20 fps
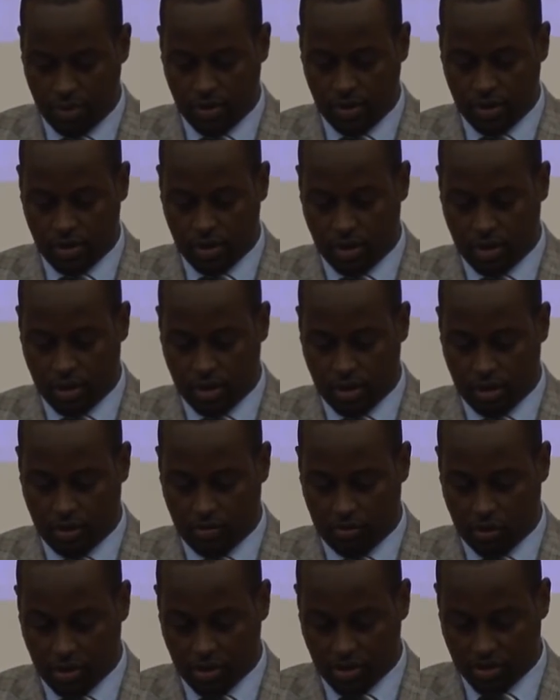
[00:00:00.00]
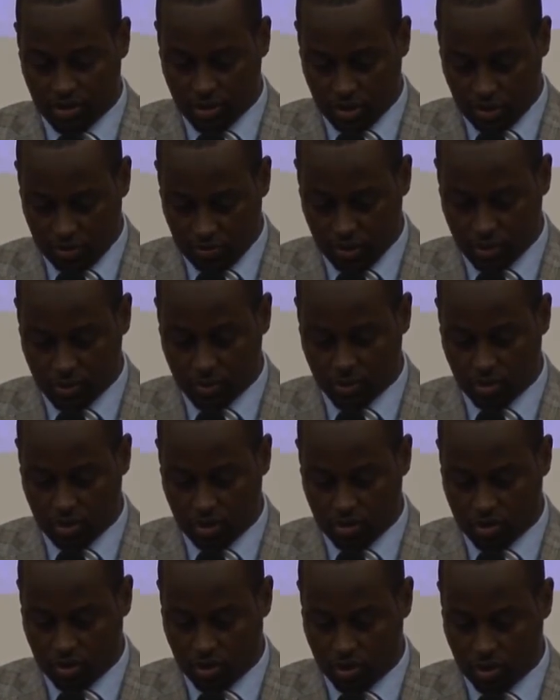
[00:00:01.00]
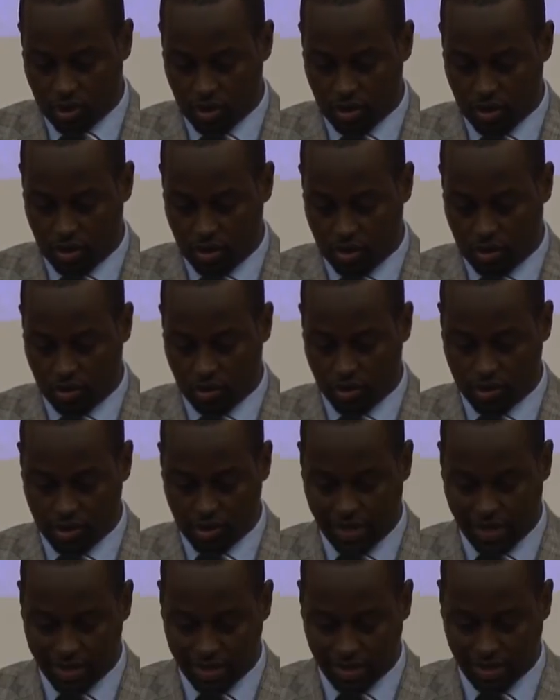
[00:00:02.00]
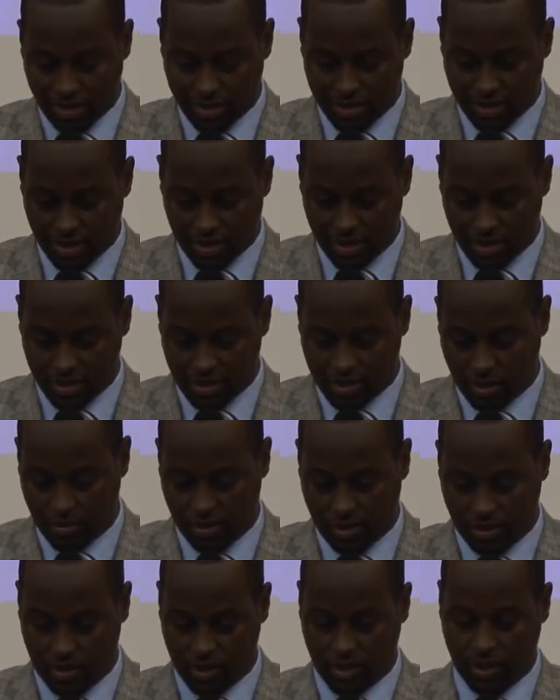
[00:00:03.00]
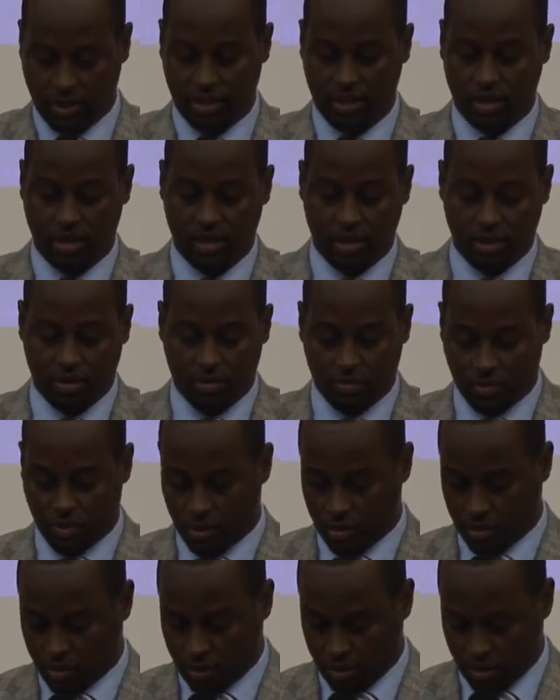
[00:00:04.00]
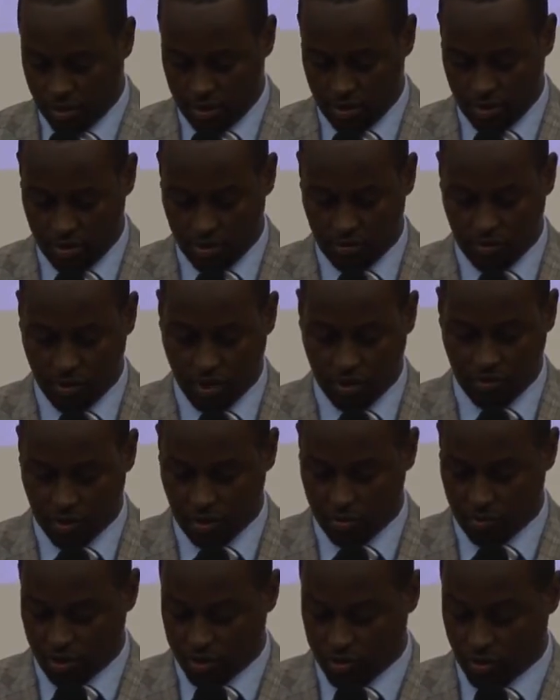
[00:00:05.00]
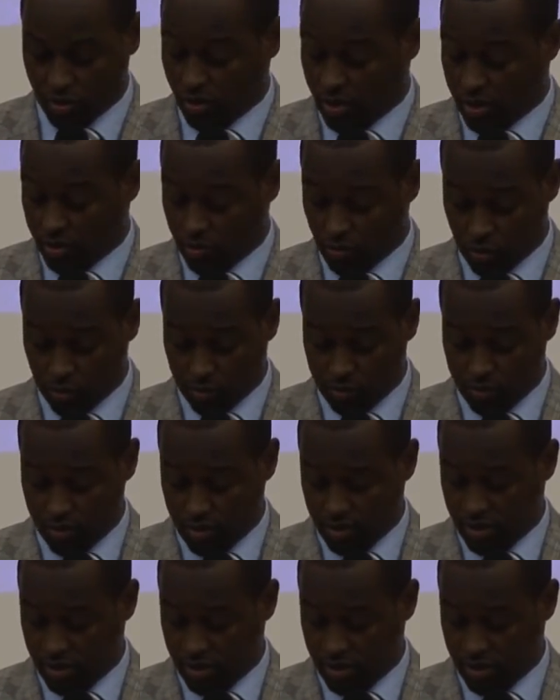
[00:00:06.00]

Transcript: Foreign investment also cause ethnic instability for favoring a particular group.